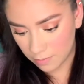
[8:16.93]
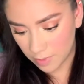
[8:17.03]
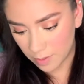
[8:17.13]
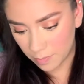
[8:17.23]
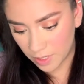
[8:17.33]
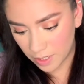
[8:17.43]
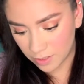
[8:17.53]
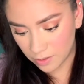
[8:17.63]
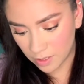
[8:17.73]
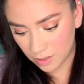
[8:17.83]
But other
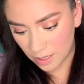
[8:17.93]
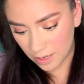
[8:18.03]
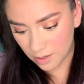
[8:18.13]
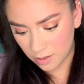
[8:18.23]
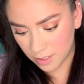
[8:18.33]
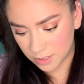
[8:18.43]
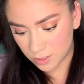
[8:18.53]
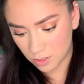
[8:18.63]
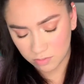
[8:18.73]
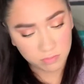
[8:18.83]
than that, it's
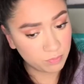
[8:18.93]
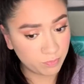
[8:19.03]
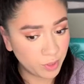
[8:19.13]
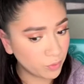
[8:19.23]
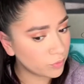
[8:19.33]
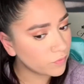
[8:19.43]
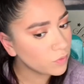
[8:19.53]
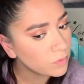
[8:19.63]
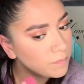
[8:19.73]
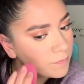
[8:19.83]
beautiful.
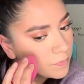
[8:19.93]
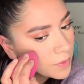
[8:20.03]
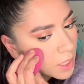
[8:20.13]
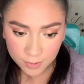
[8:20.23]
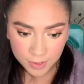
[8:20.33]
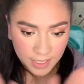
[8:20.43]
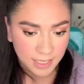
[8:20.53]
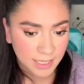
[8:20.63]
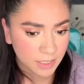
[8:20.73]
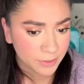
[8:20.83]
I don't think it
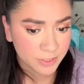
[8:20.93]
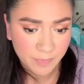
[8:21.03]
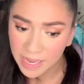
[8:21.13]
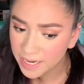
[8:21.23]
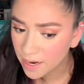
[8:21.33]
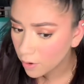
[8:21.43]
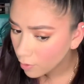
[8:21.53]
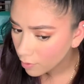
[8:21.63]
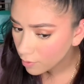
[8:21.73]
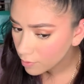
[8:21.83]
looks bad at all.